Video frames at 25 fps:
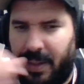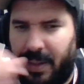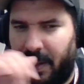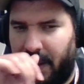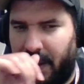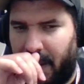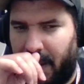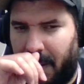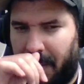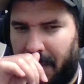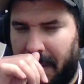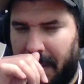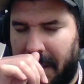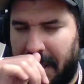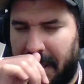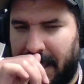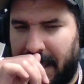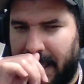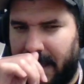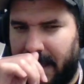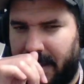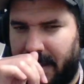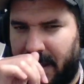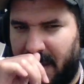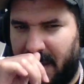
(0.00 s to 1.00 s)
Queen
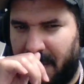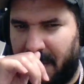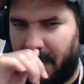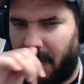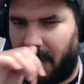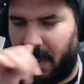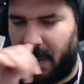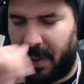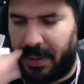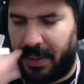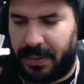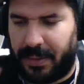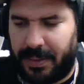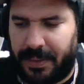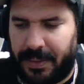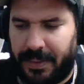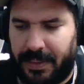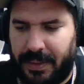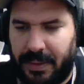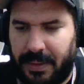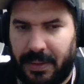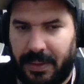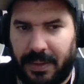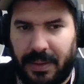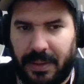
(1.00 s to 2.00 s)
takes e4,
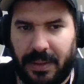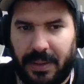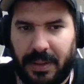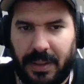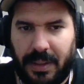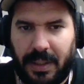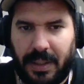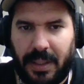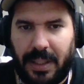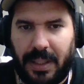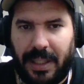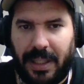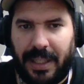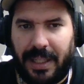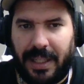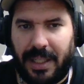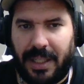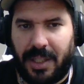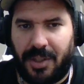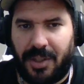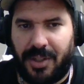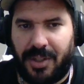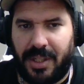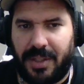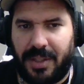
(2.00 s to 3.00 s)

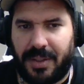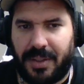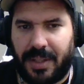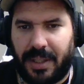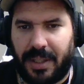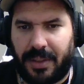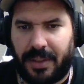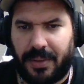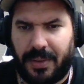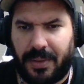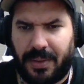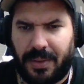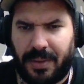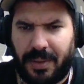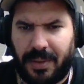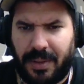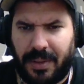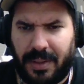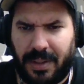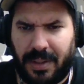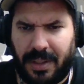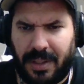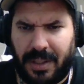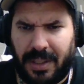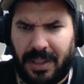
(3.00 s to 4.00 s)
g6,
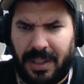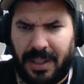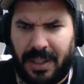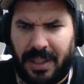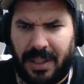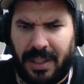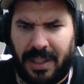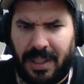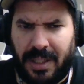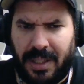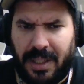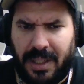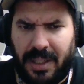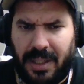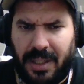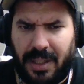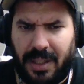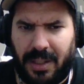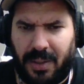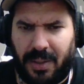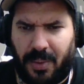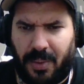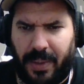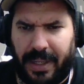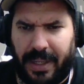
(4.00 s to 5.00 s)

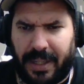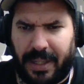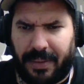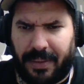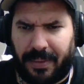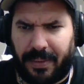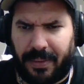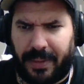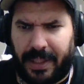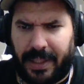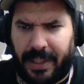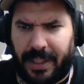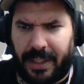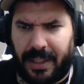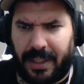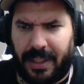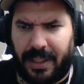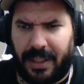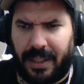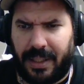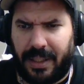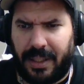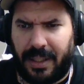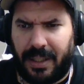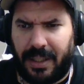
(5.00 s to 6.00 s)
queen f3.
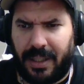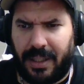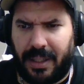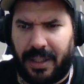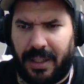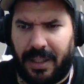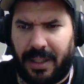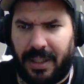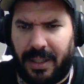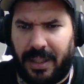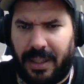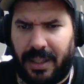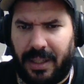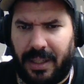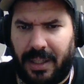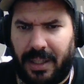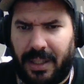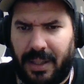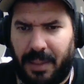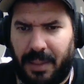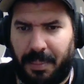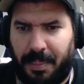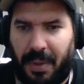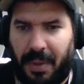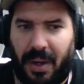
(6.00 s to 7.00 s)

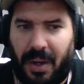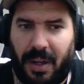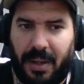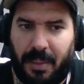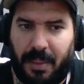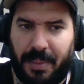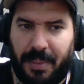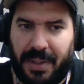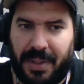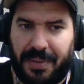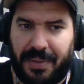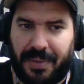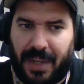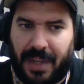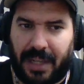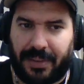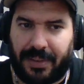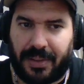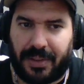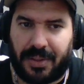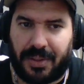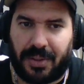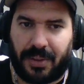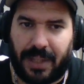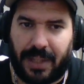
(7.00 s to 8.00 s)
The pawn on b5
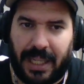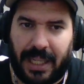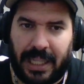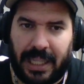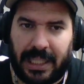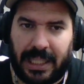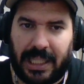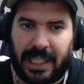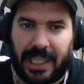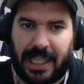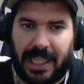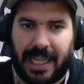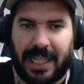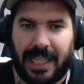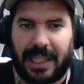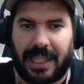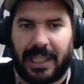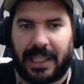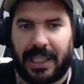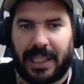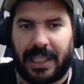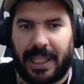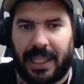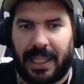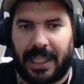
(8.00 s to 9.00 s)
is still hanging, and the
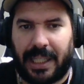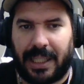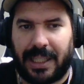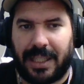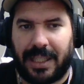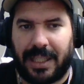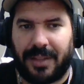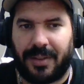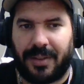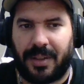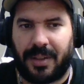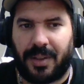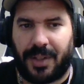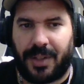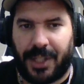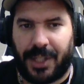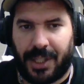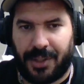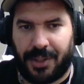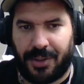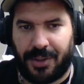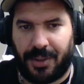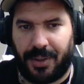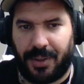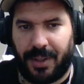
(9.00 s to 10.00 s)
king is in danger.